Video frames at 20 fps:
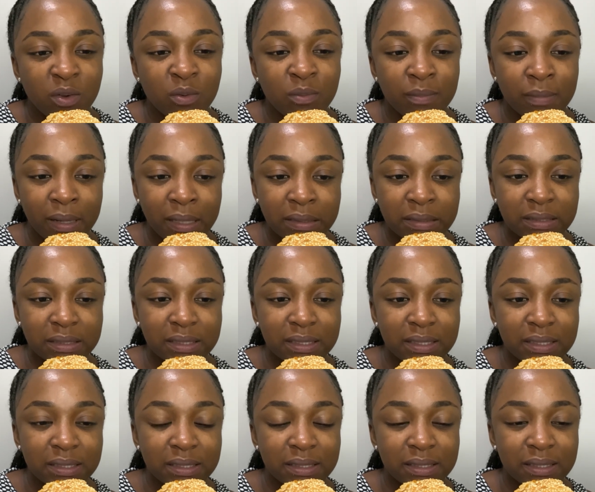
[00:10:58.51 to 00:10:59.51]
months
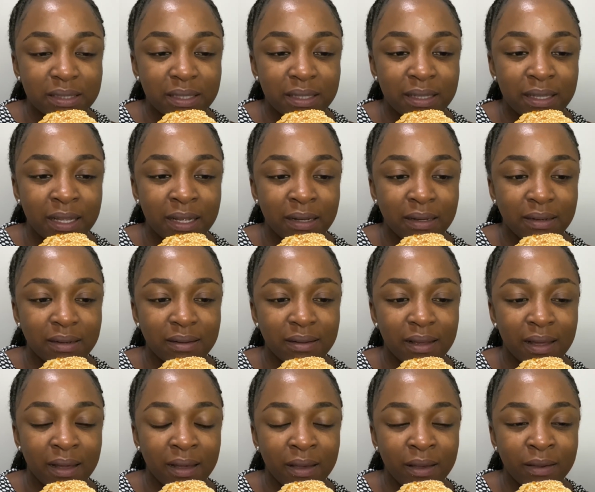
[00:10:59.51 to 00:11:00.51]
that
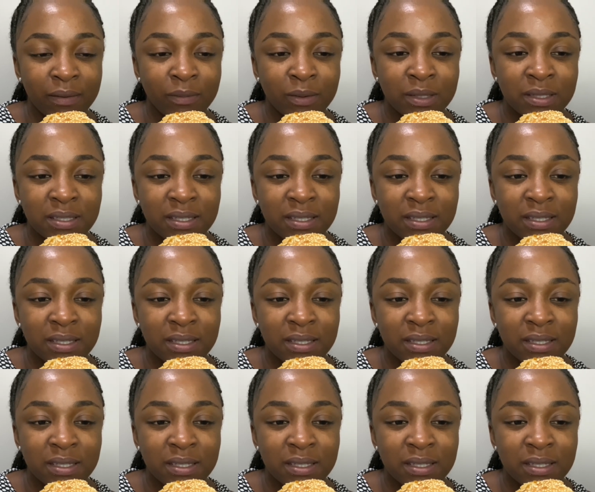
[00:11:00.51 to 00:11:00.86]
I was